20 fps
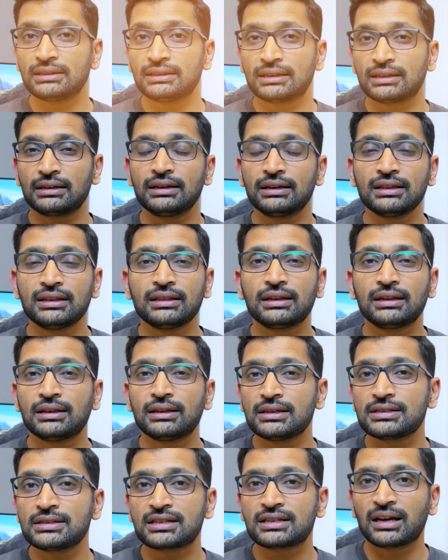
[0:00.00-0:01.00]
third in the
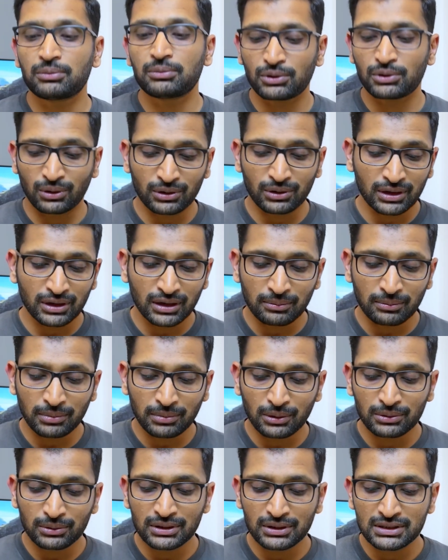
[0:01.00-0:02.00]
list I'm talking
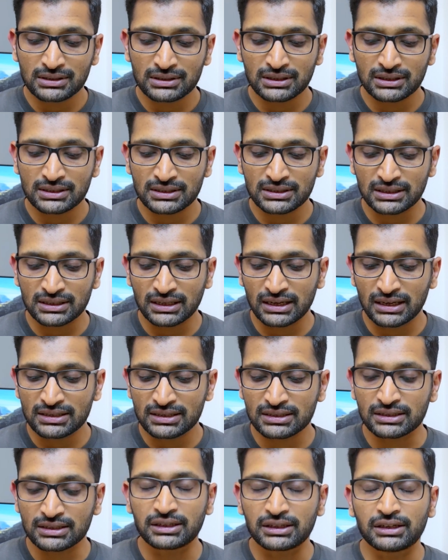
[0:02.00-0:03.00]
about is the C I
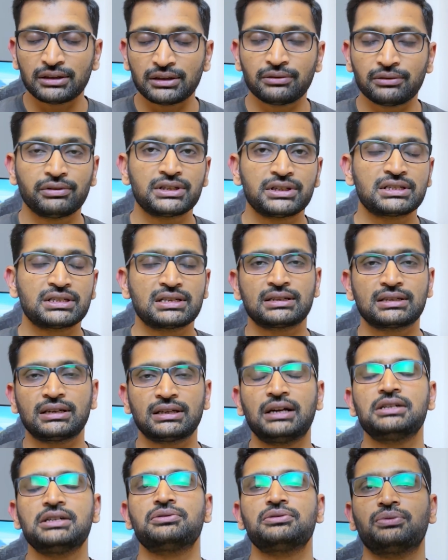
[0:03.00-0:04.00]
C D, which
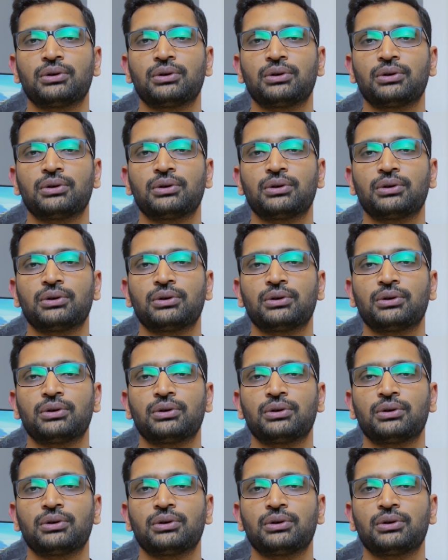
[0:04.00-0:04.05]
stands